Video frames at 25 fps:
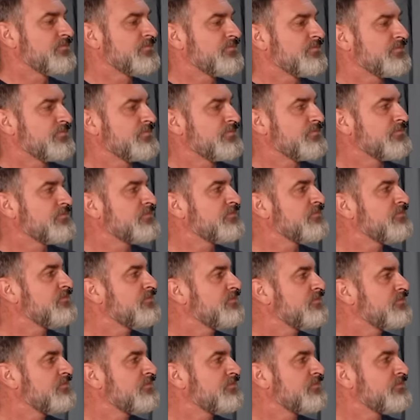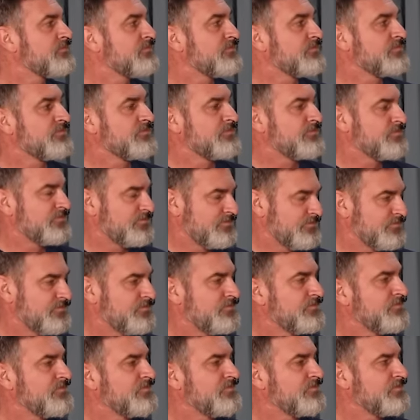
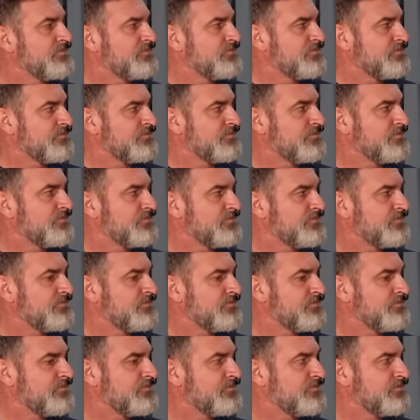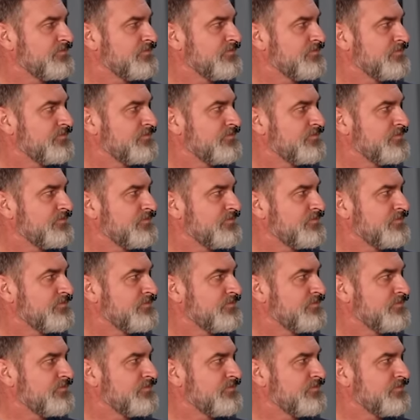No words are spoken by the person on screen.